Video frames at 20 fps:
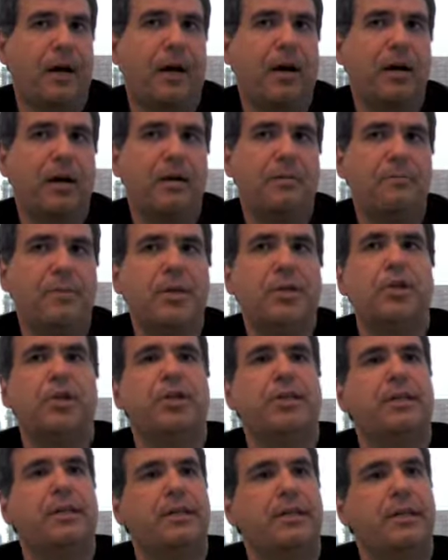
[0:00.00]
our
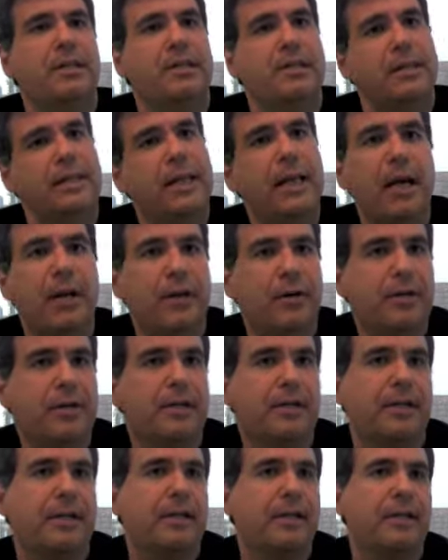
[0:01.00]
mission is
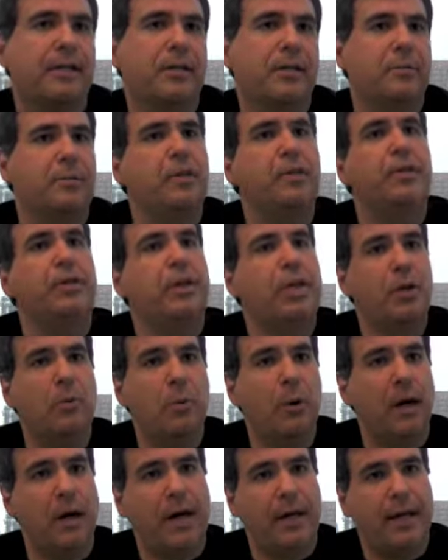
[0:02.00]
inherently community
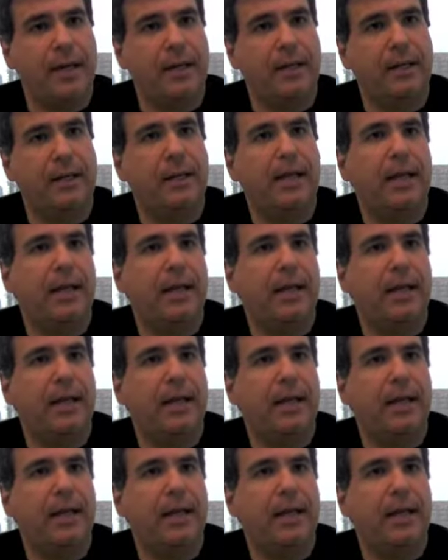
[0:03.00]
wide.